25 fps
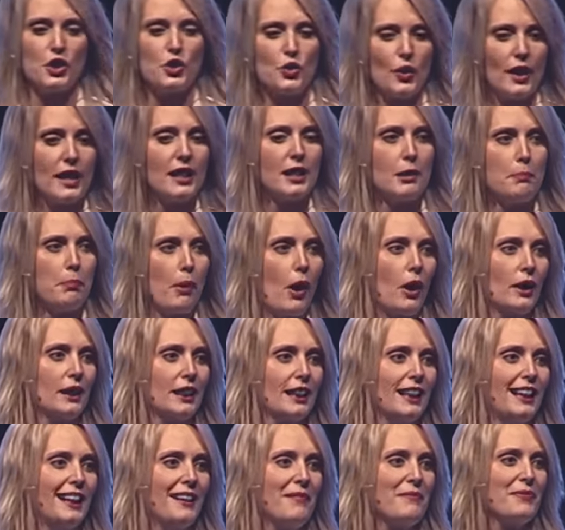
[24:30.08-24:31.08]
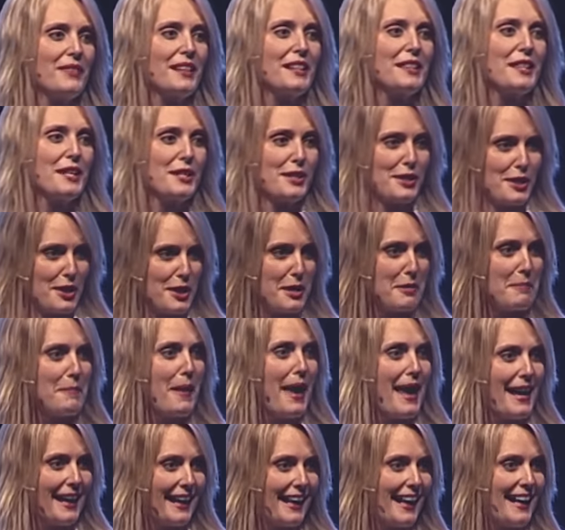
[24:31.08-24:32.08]
can drink the bottle that's going to
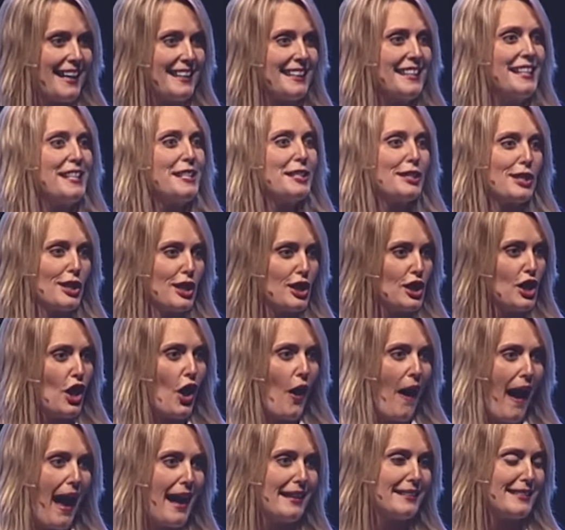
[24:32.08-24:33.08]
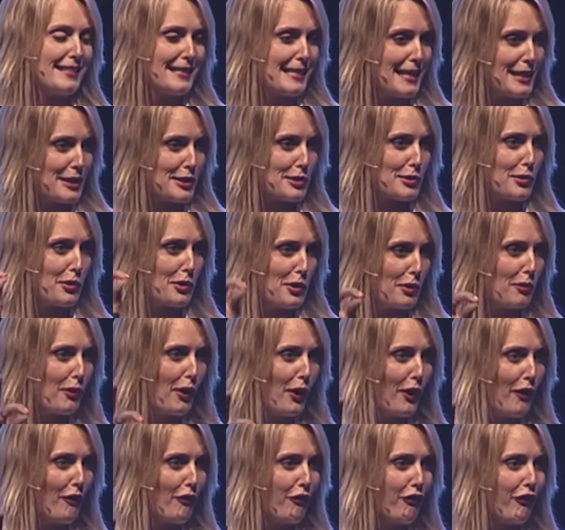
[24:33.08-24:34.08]
make it so that your head sticks through the
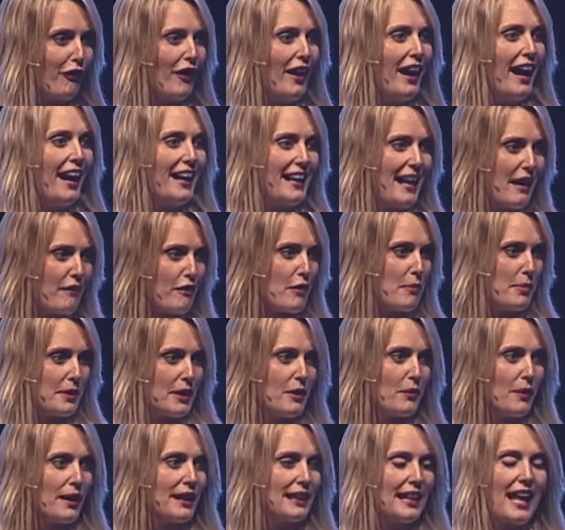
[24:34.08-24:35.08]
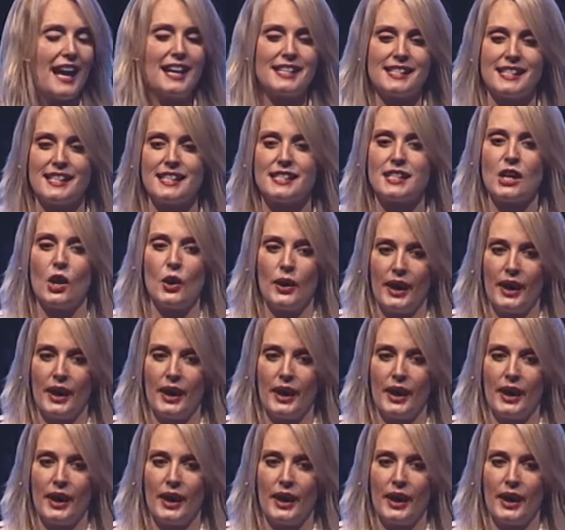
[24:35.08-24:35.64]
roof and everybody realizes,